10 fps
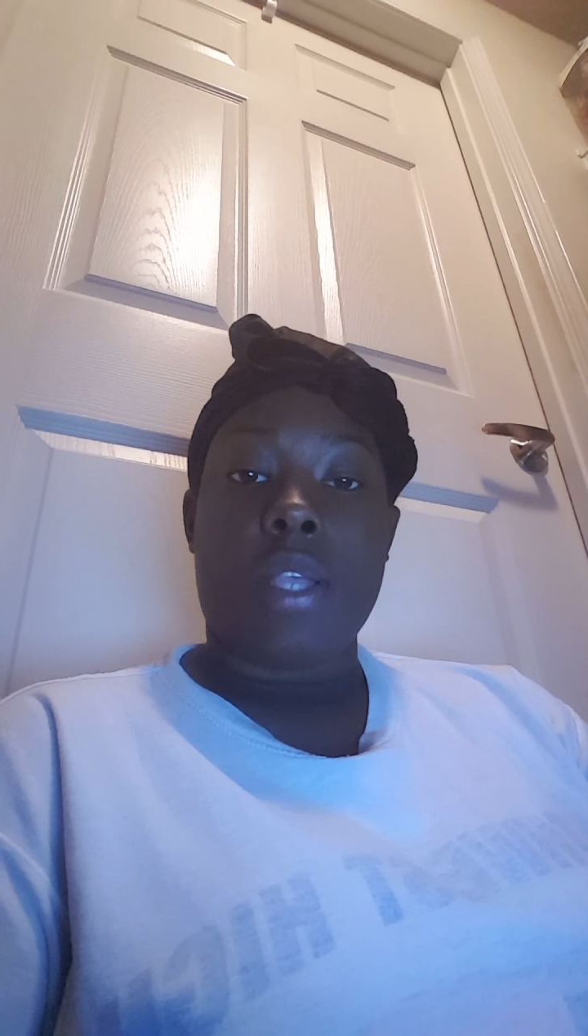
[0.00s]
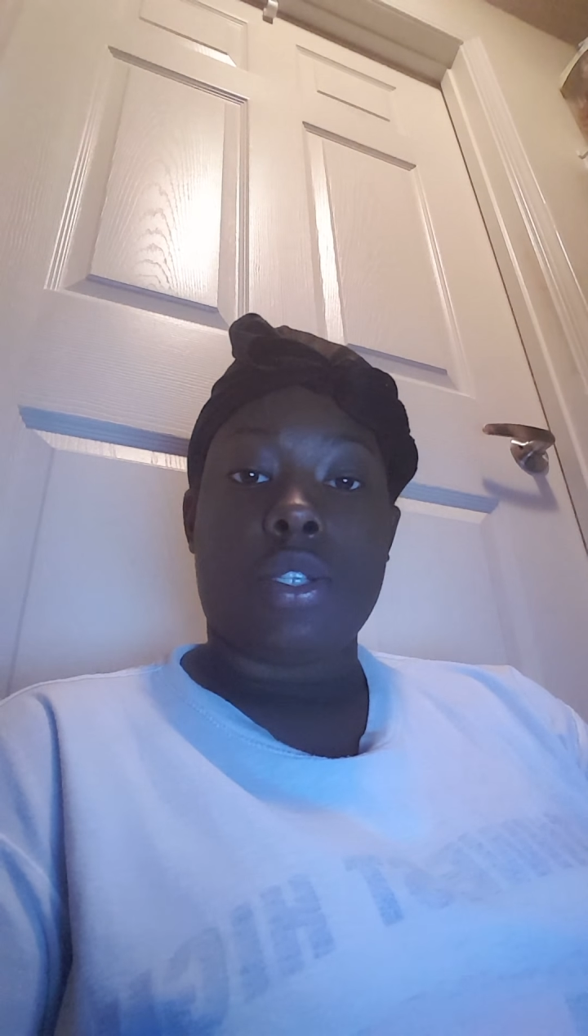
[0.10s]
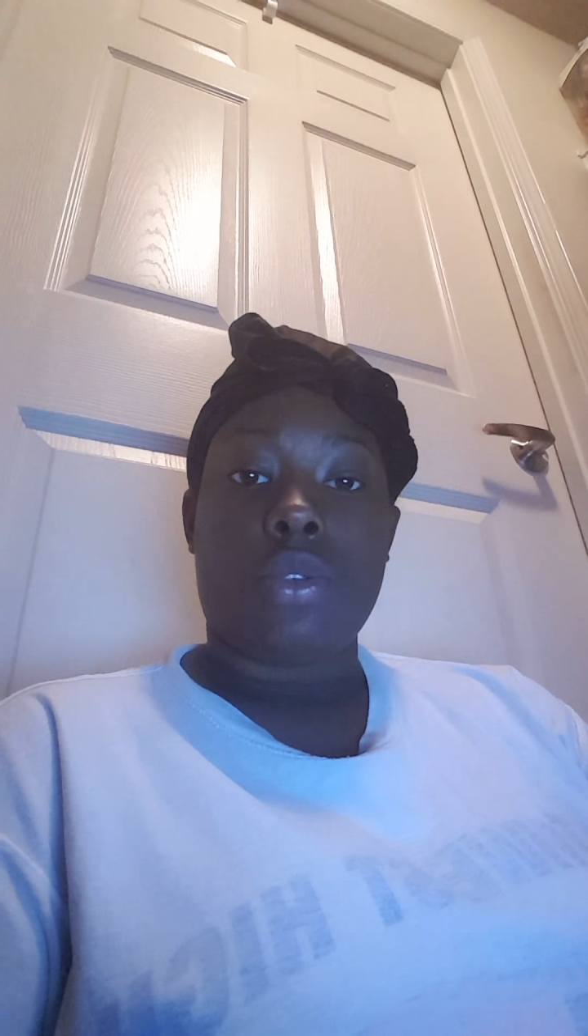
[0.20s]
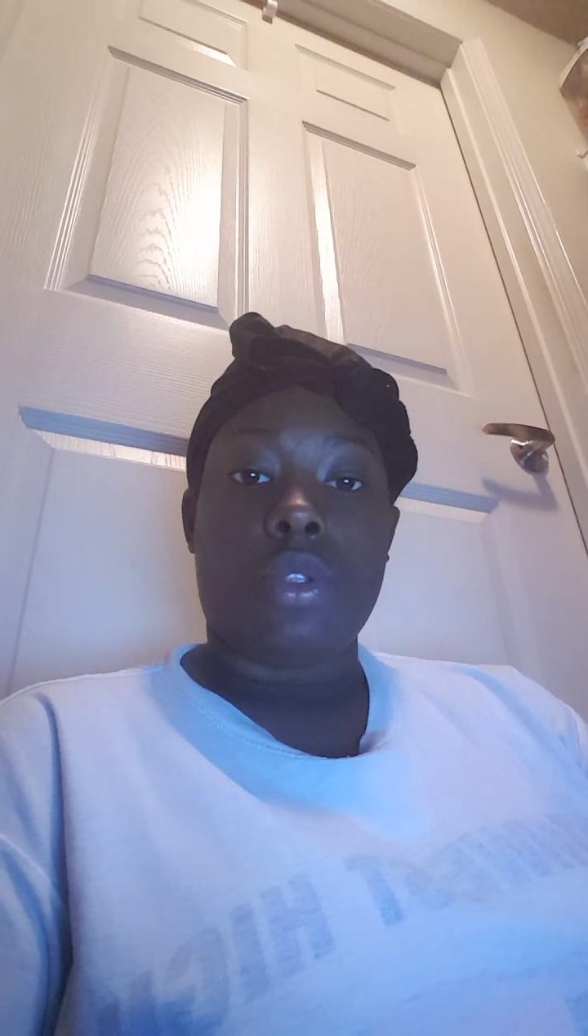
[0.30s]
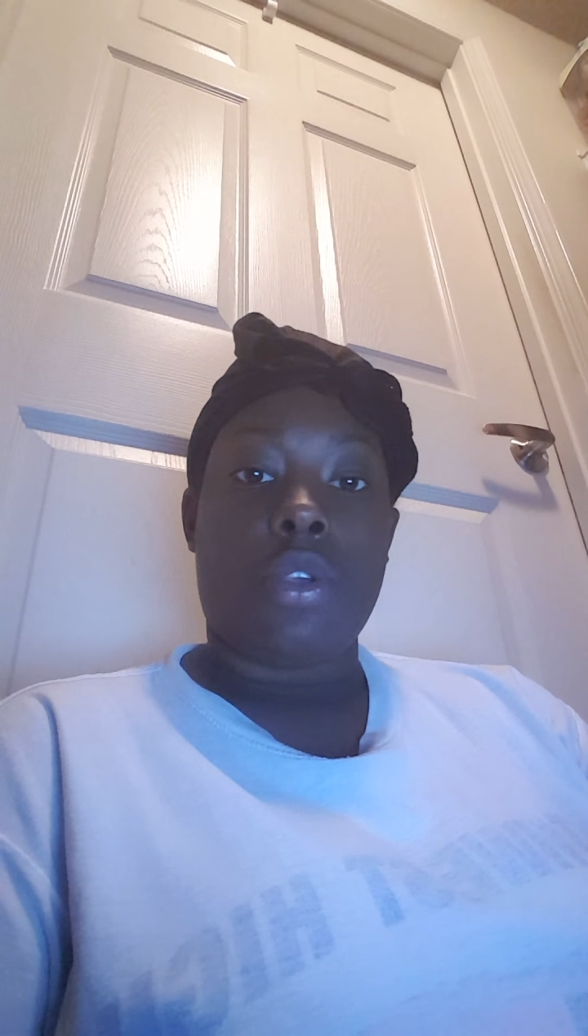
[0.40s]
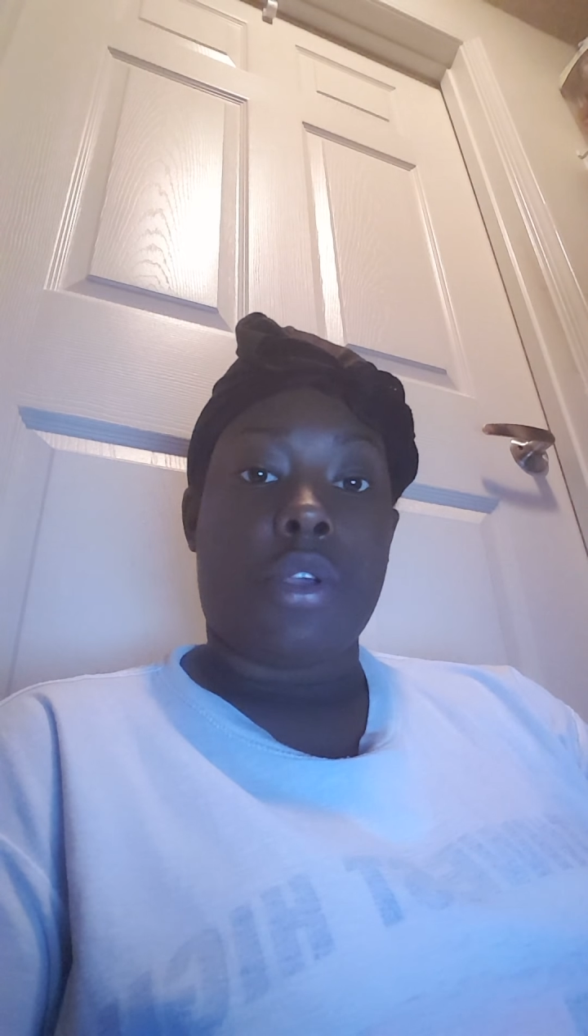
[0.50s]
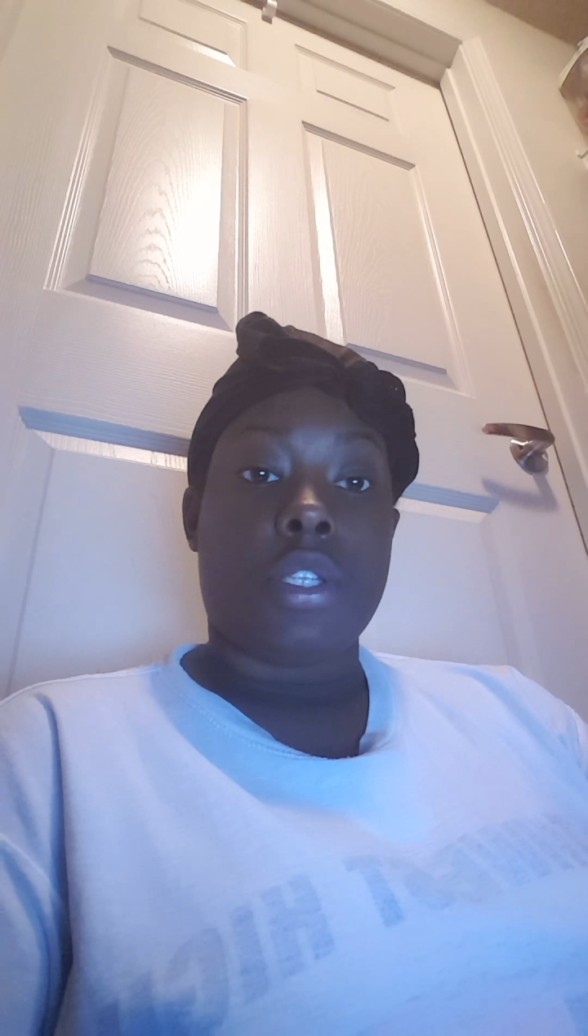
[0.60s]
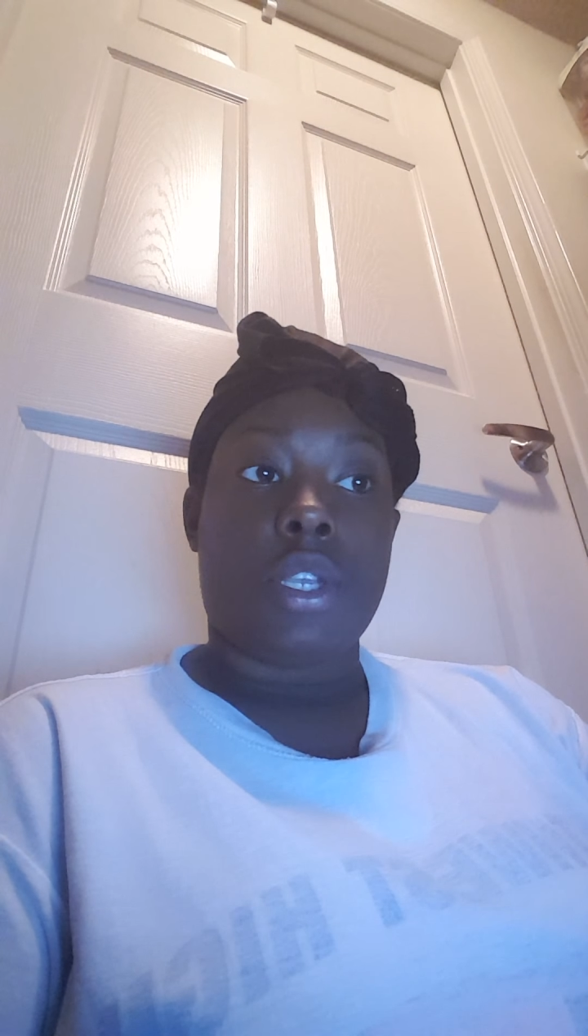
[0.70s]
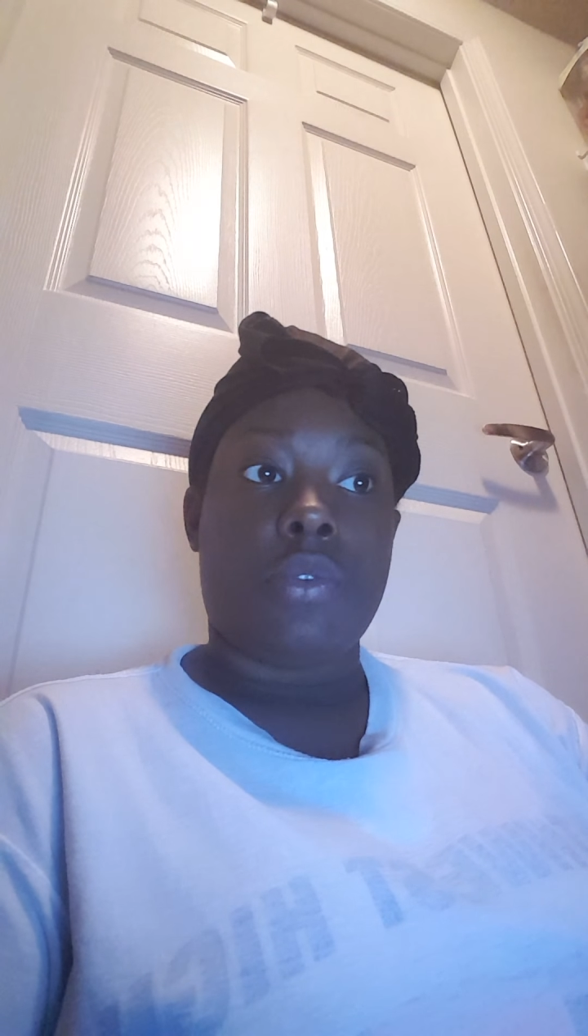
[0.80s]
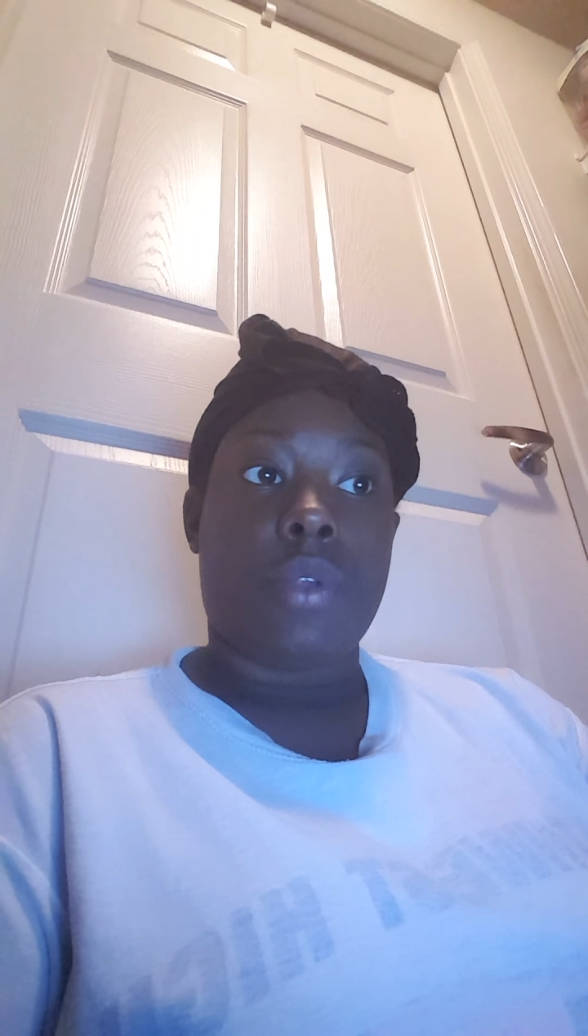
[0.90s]
school and your
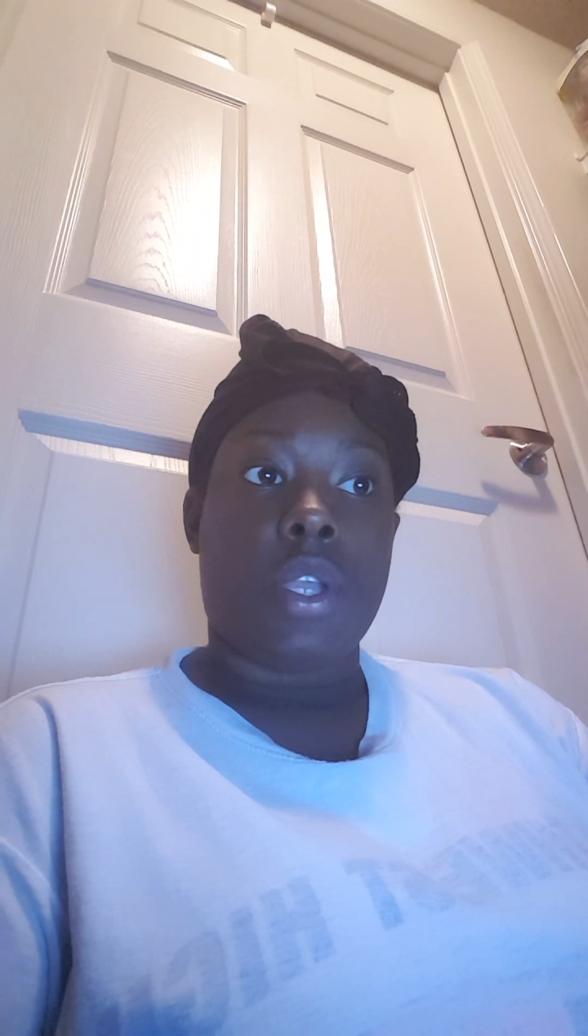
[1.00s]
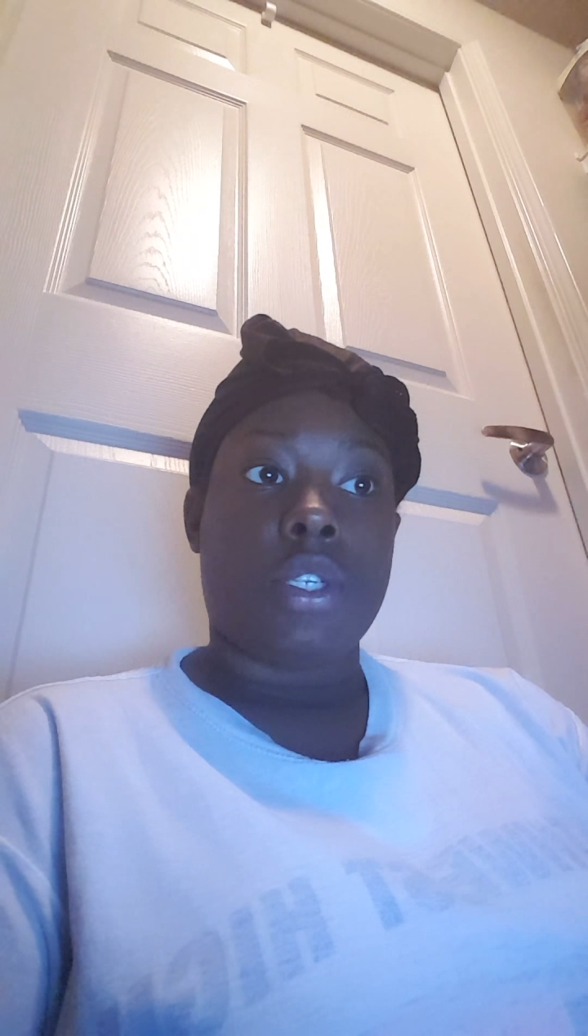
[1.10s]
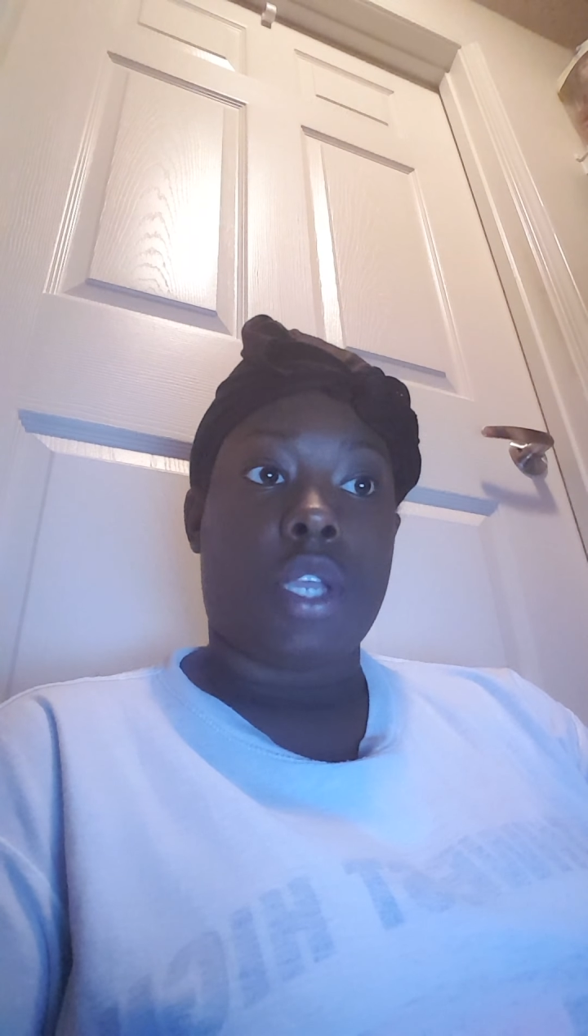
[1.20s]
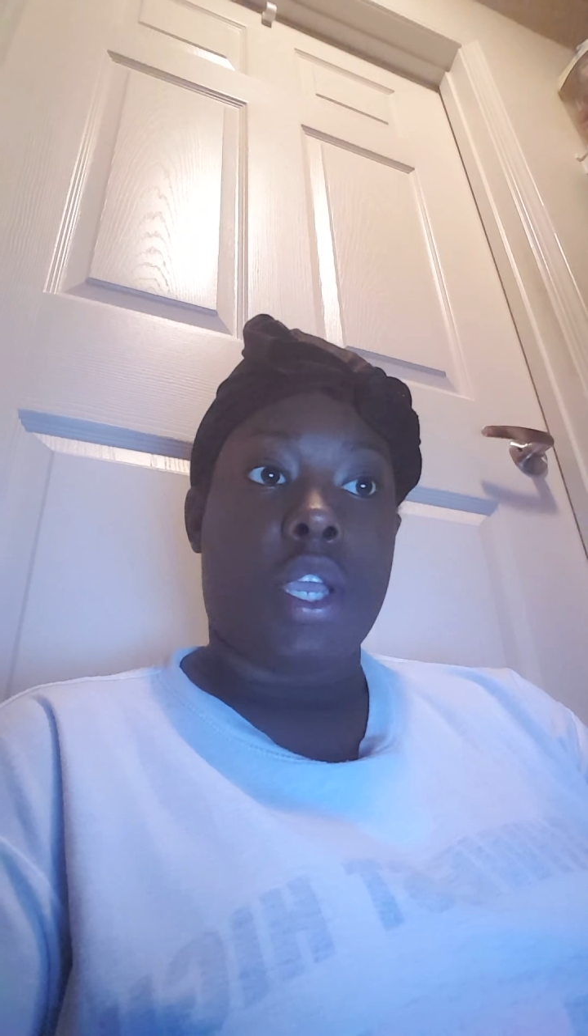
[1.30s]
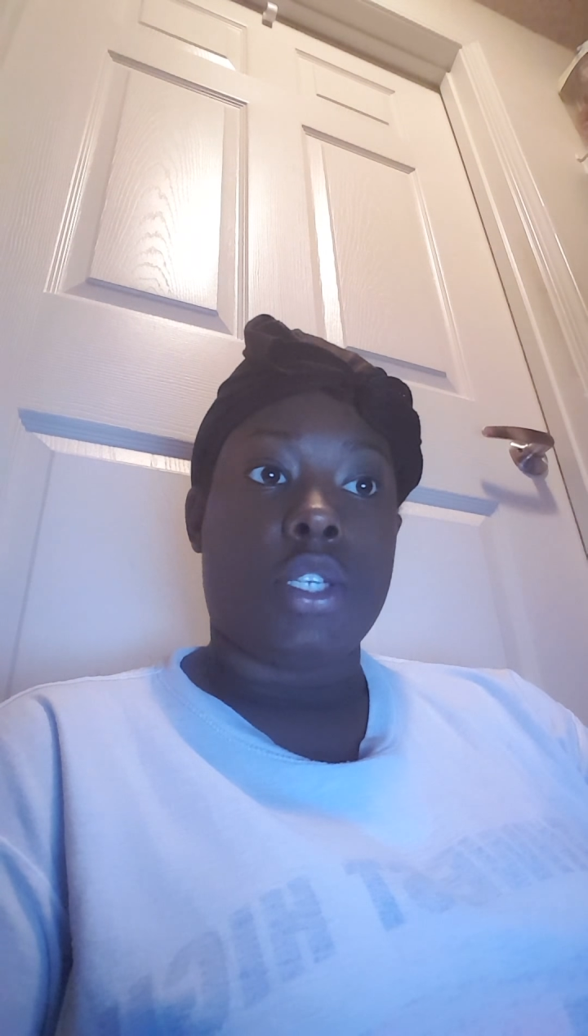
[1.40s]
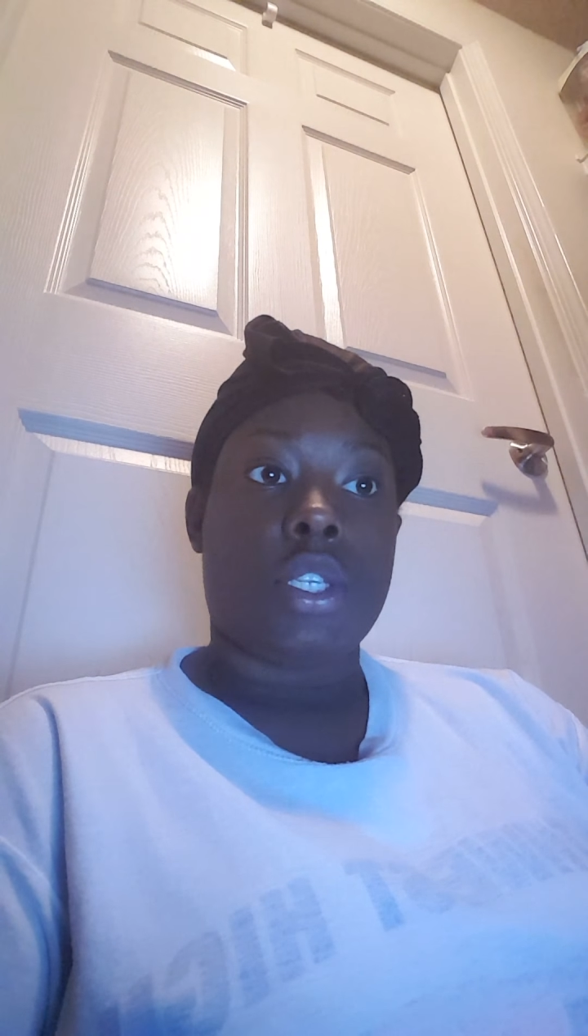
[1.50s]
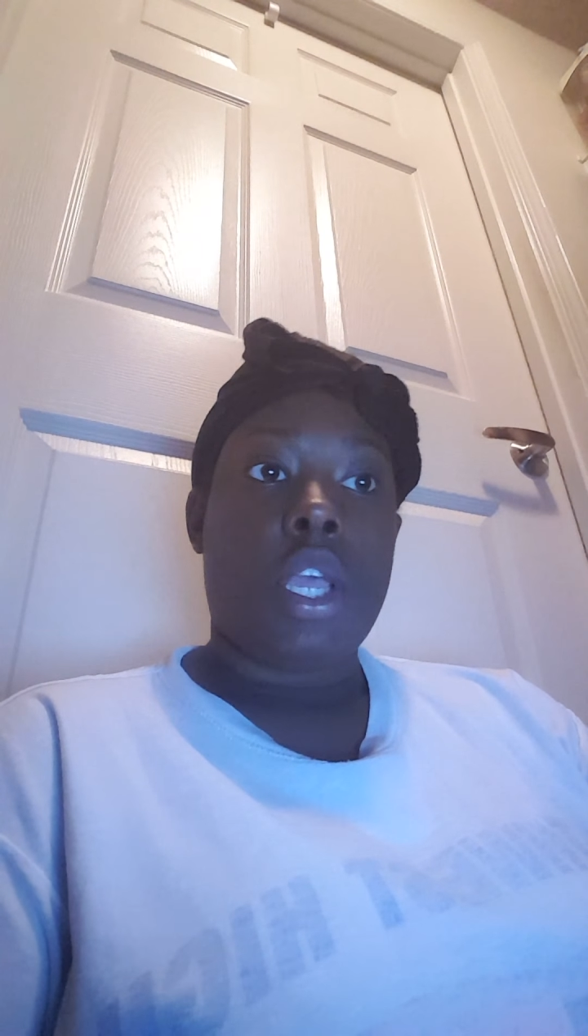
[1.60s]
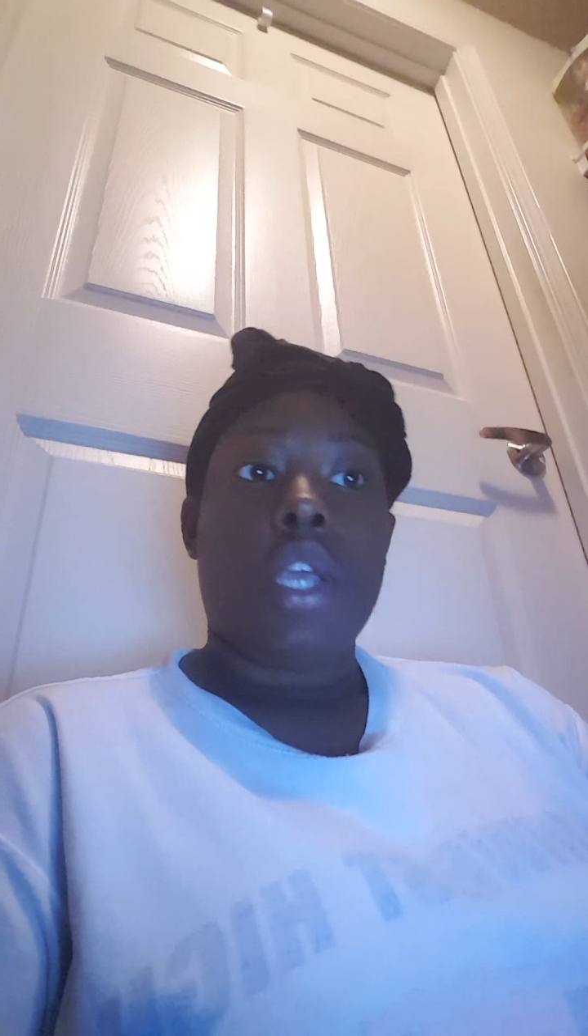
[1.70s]
continuing education,